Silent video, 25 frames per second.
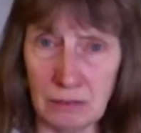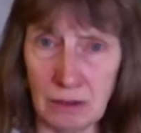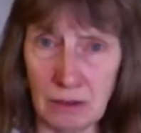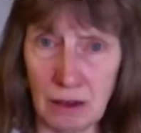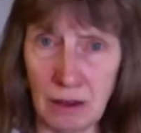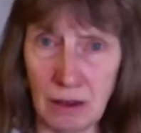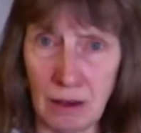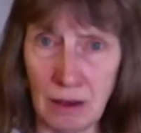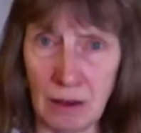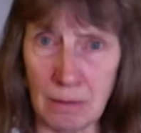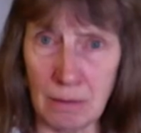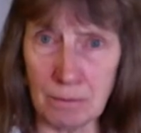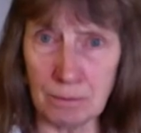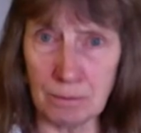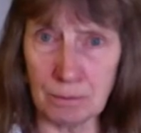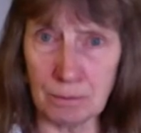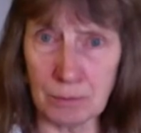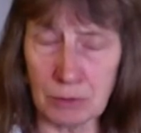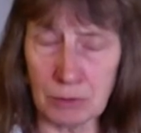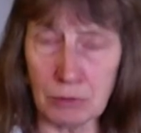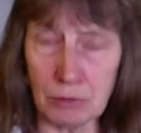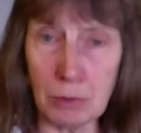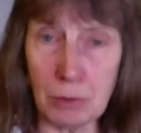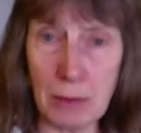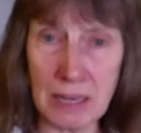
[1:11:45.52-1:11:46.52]
um,
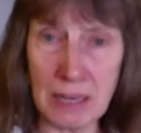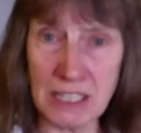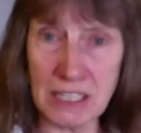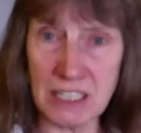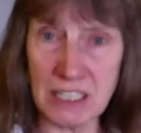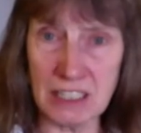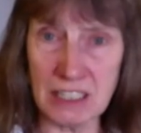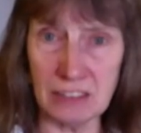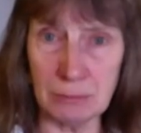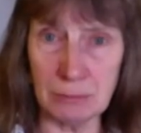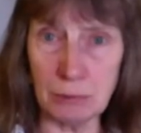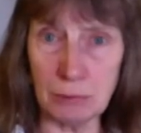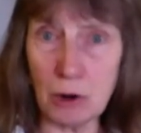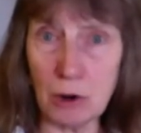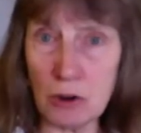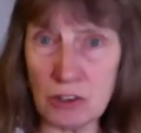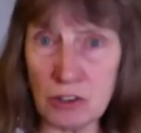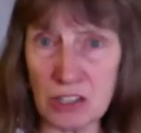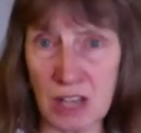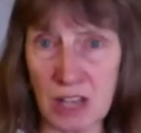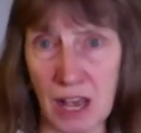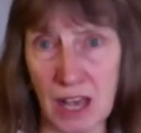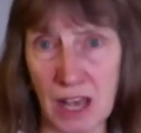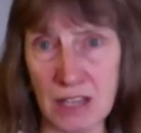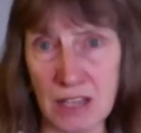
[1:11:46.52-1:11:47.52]
repetitive
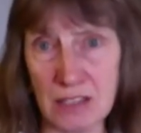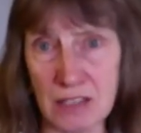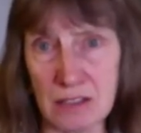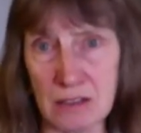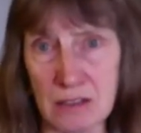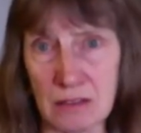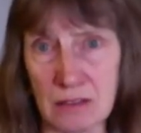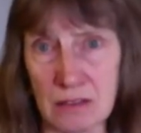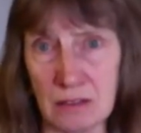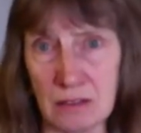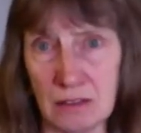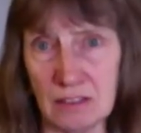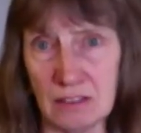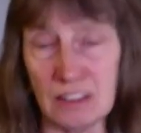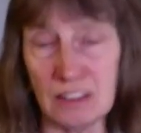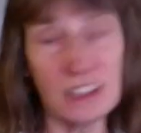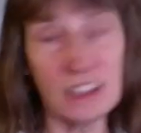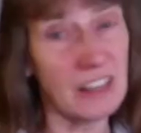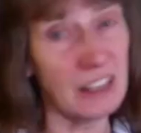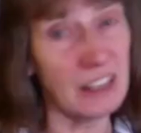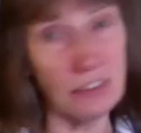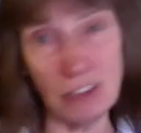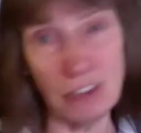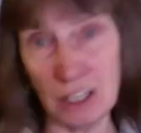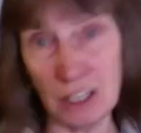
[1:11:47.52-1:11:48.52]
process, did
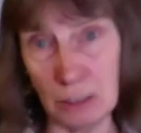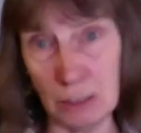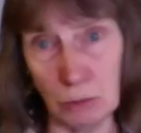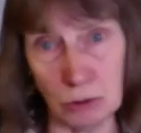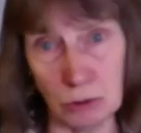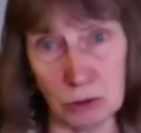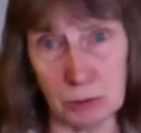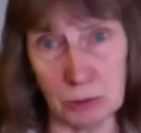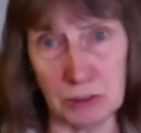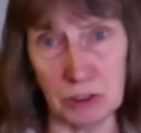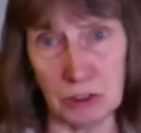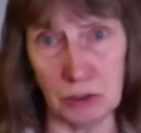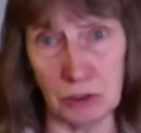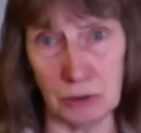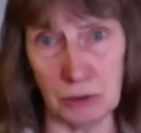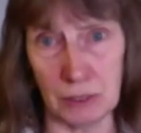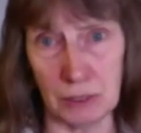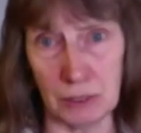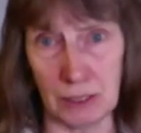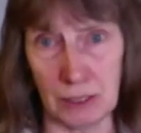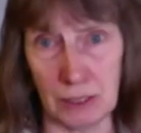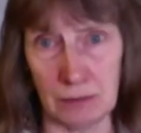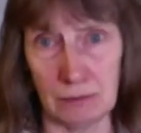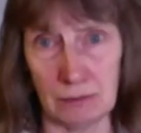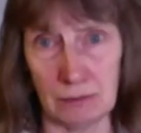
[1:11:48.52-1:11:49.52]
they really want to be doing it?